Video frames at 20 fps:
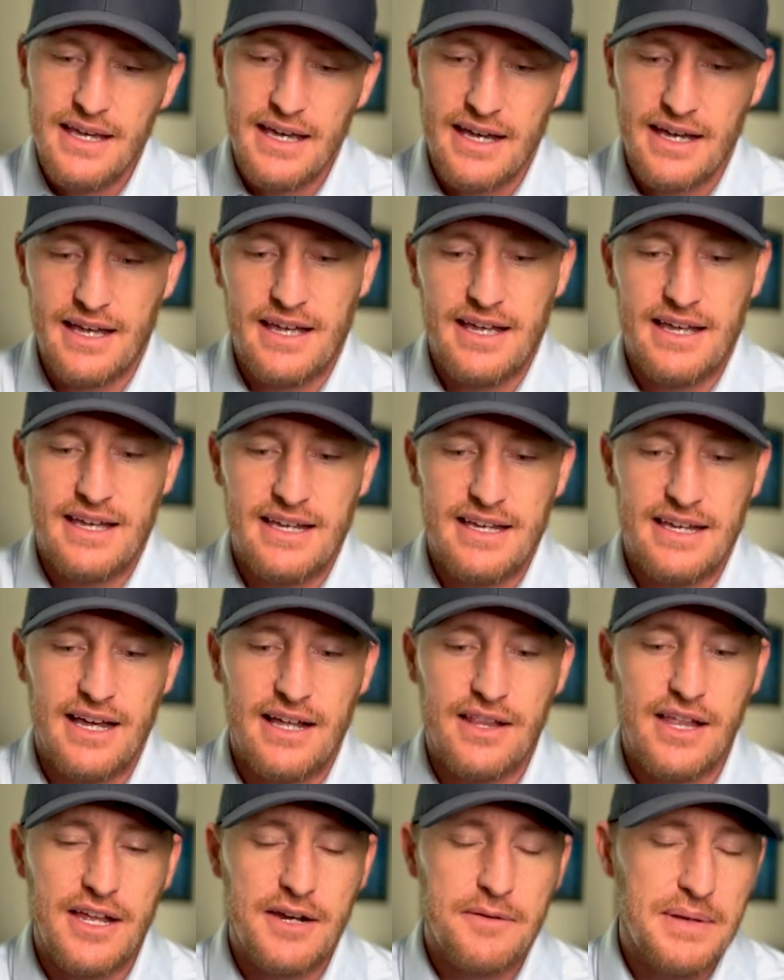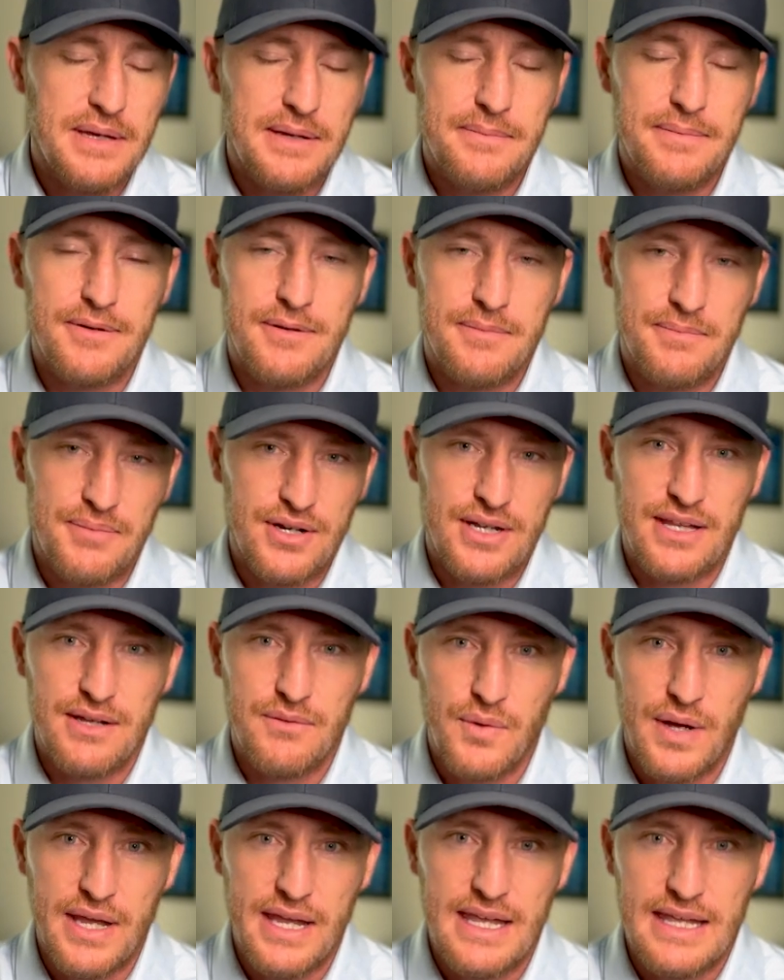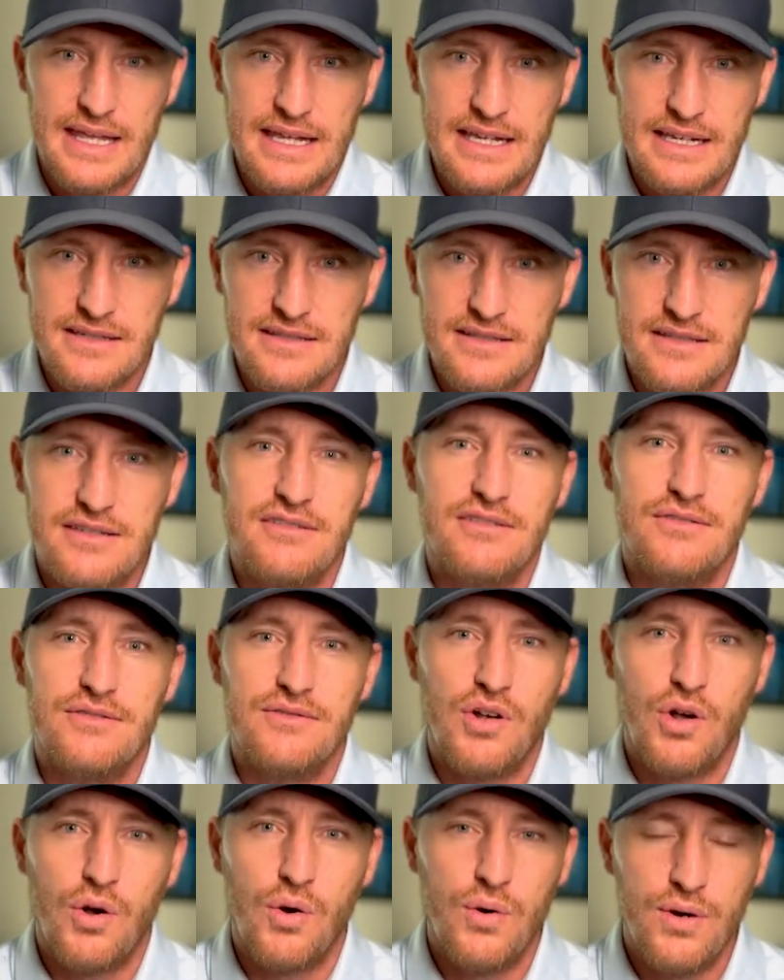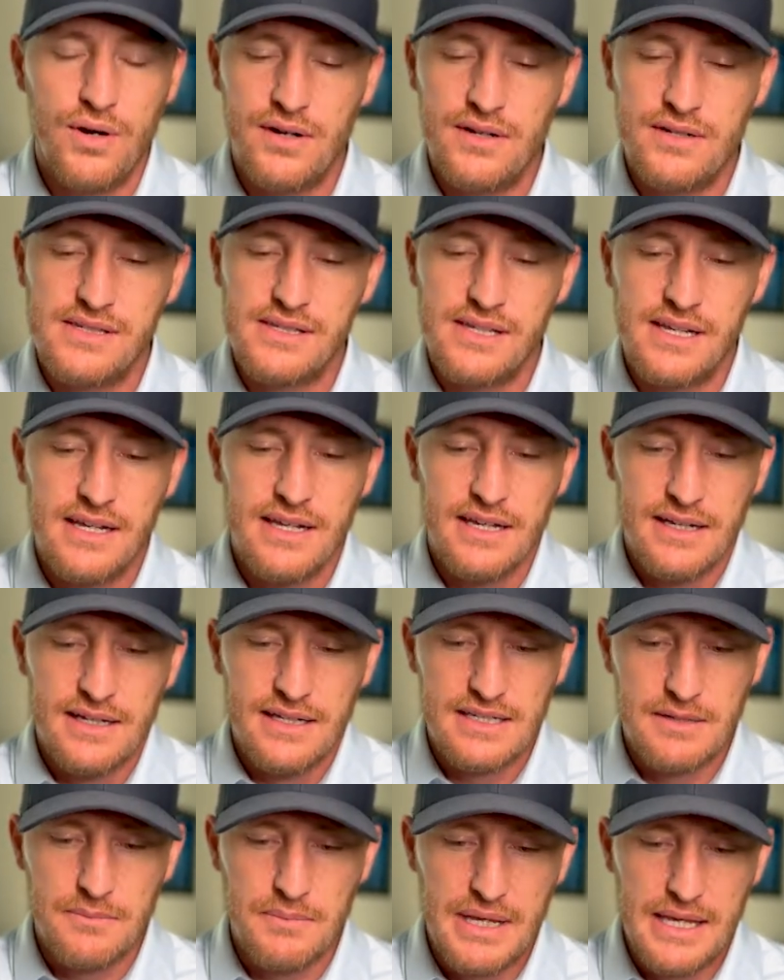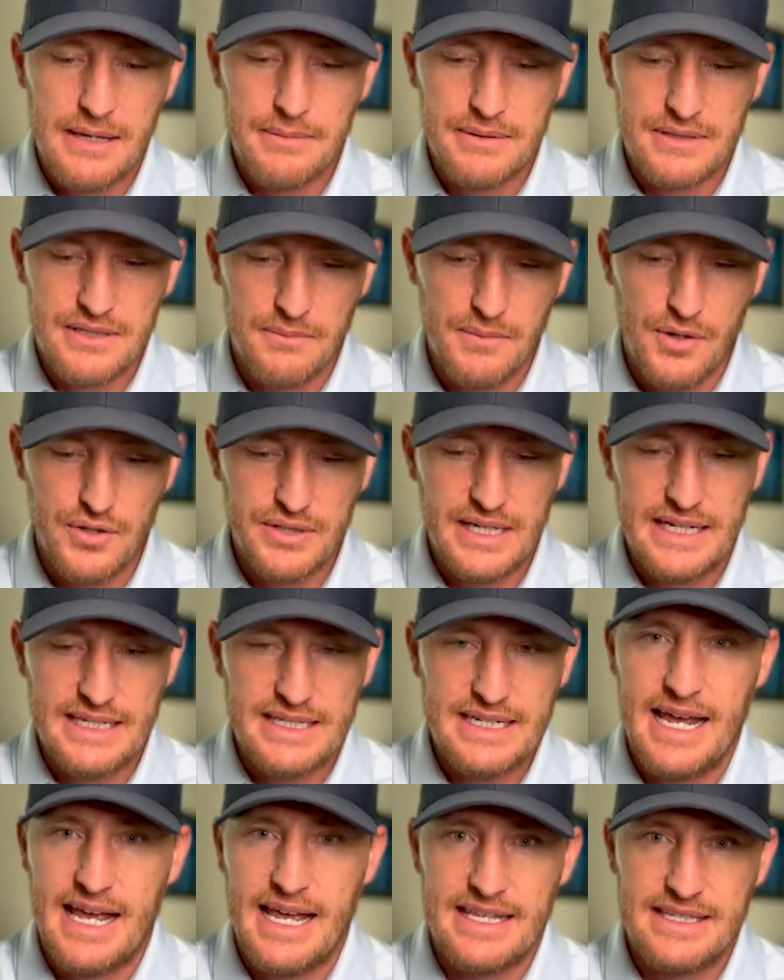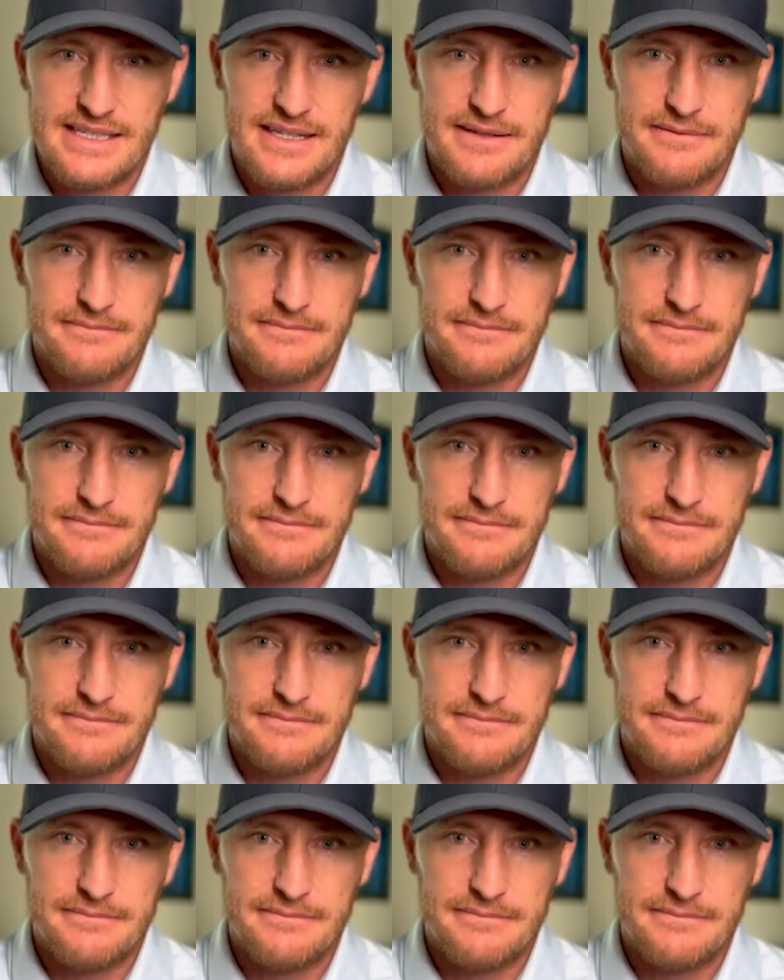a lot of people are putting a weight into cores to be able to multitask